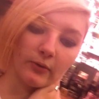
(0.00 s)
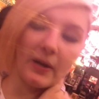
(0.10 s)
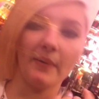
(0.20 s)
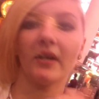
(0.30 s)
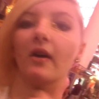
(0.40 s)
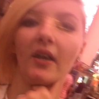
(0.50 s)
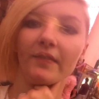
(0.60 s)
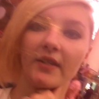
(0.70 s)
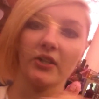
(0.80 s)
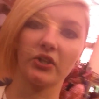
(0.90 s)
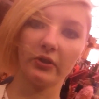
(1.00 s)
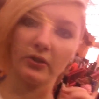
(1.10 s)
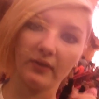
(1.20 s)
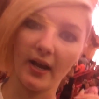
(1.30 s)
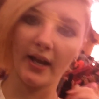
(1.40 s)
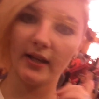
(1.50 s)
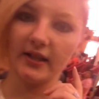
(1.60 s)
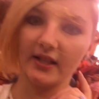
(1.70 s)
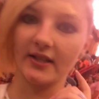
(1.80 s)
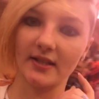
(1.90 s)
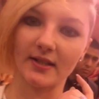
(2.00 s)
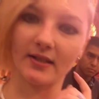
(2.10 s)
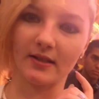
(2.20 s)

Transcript: we'll probably go on the shooter ride that's